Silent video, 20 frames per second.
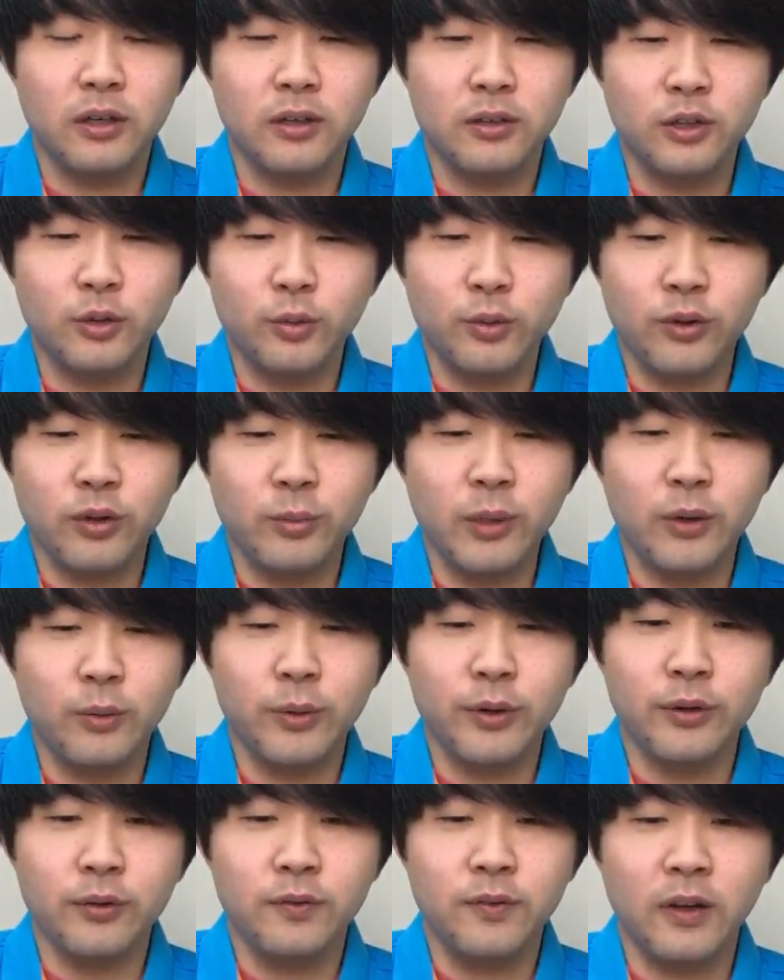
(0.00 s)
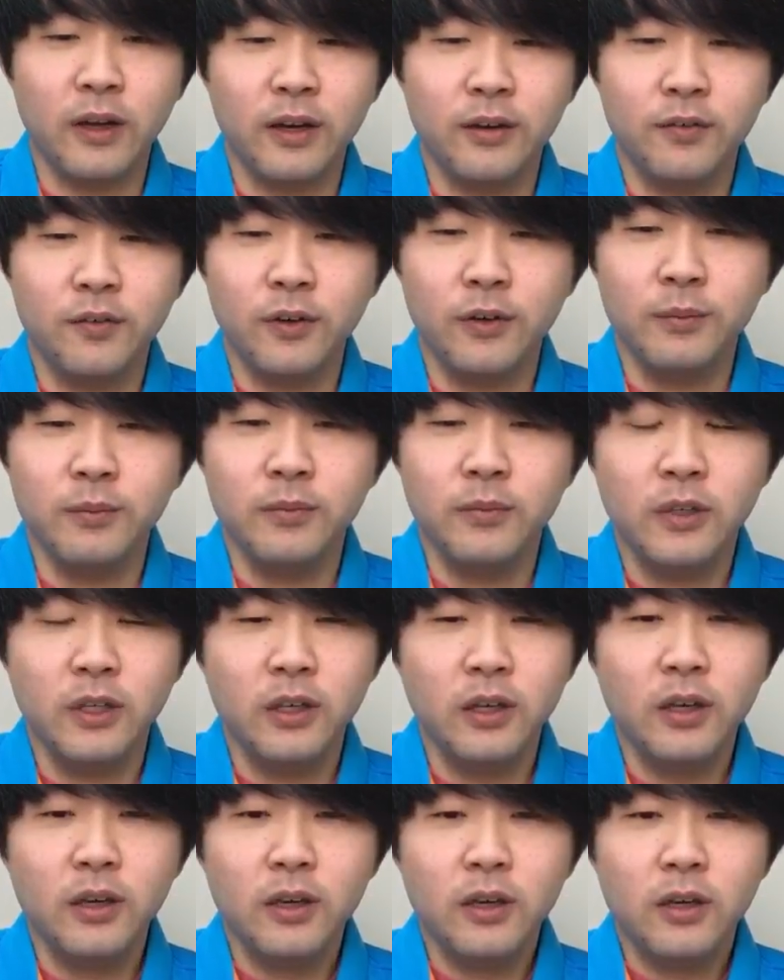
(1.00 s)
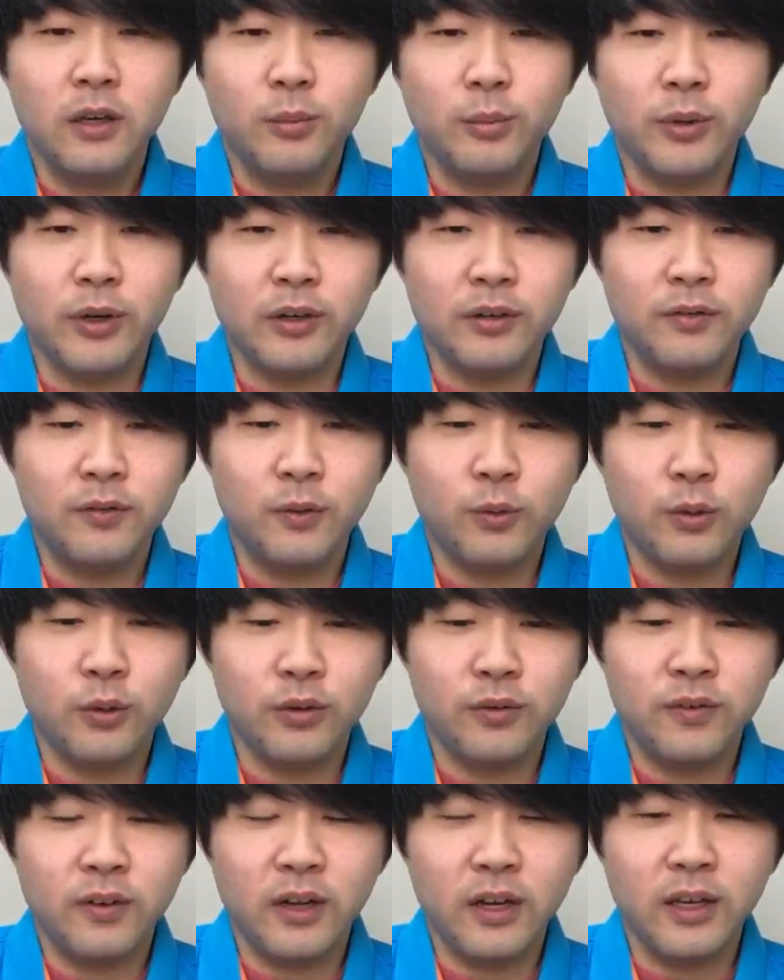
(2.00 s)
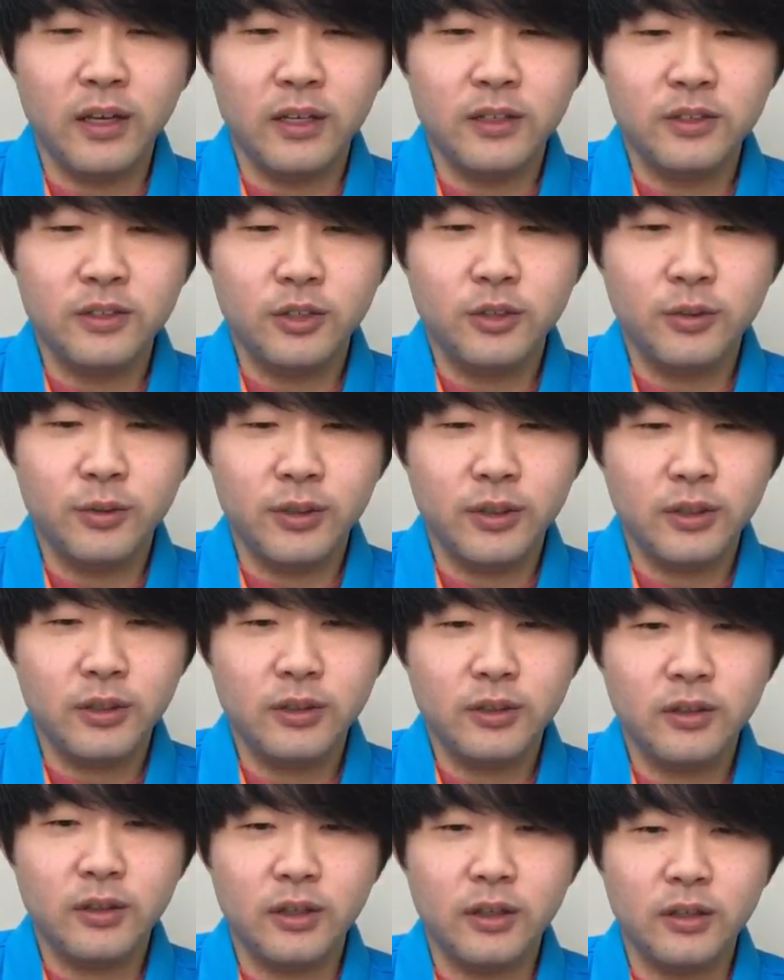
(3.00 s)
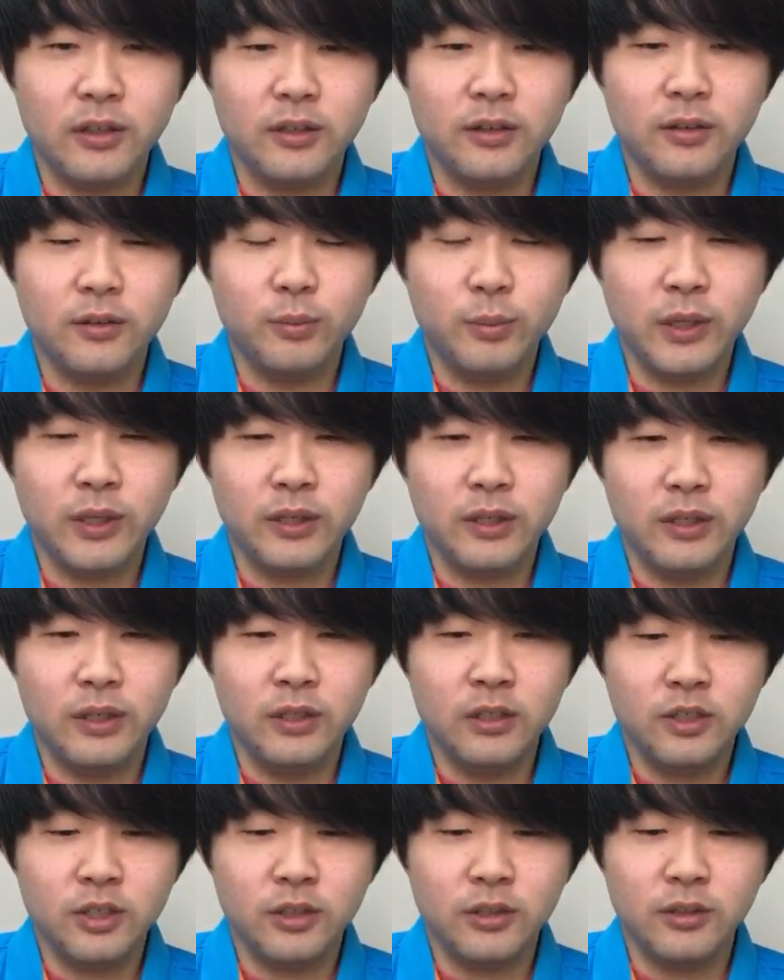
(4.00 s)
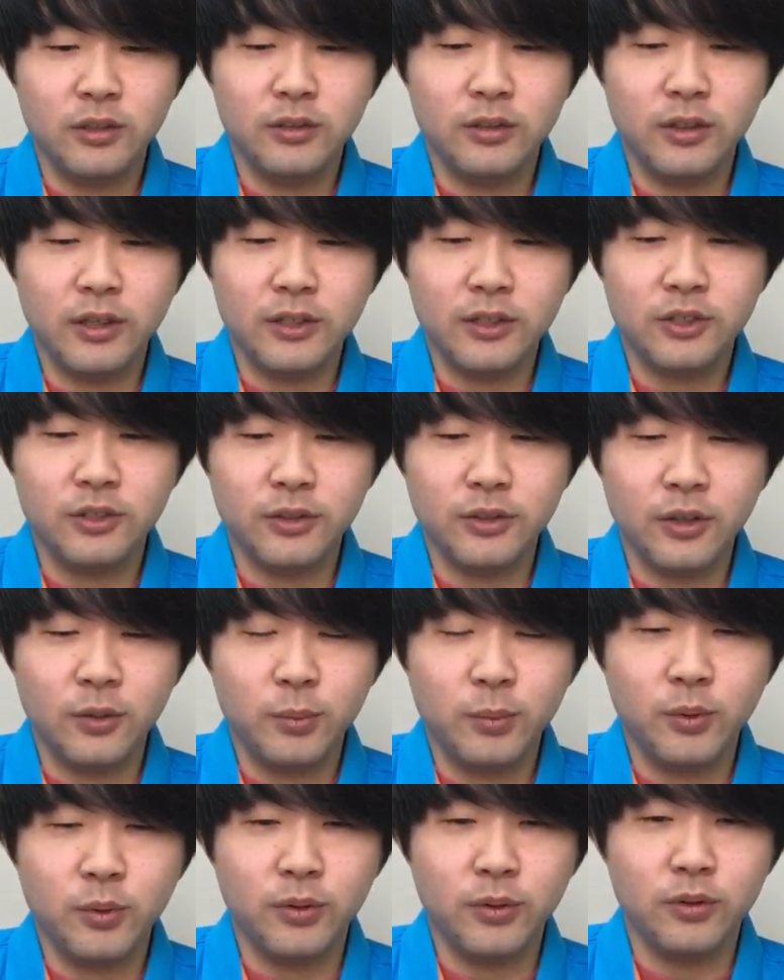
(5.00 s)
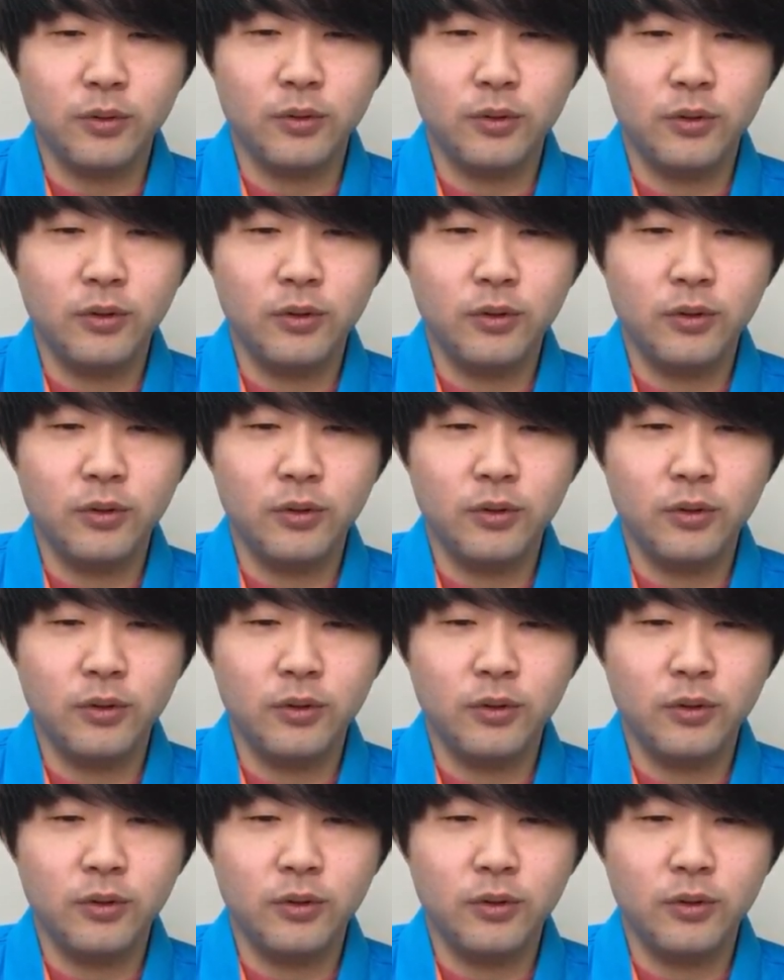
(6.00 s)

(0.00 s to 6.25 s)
Don't worry about where you're flying from, but for flying into Korea, then pick Incheon International Airport